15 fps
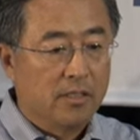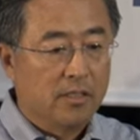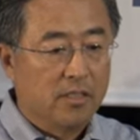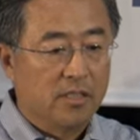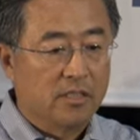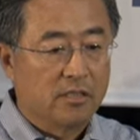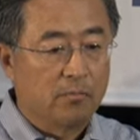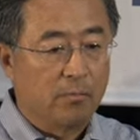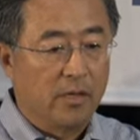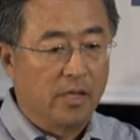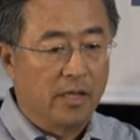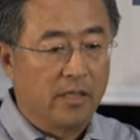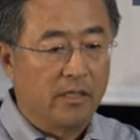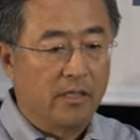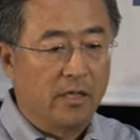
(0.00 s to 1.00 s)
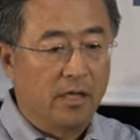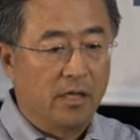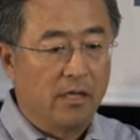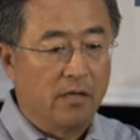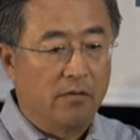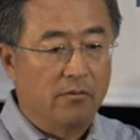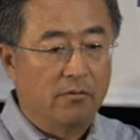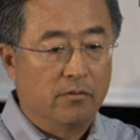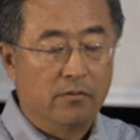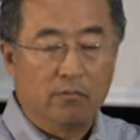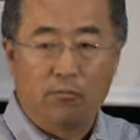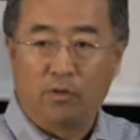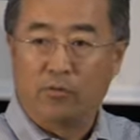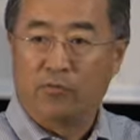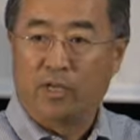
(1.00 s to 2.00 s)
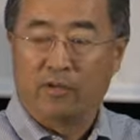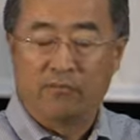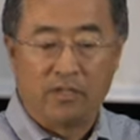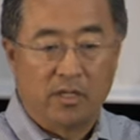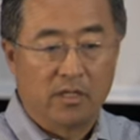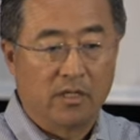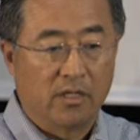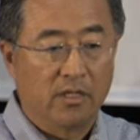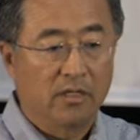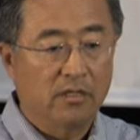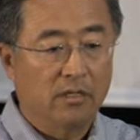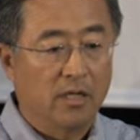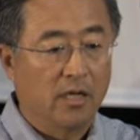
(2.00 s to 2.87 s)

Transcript: explain what we have done here.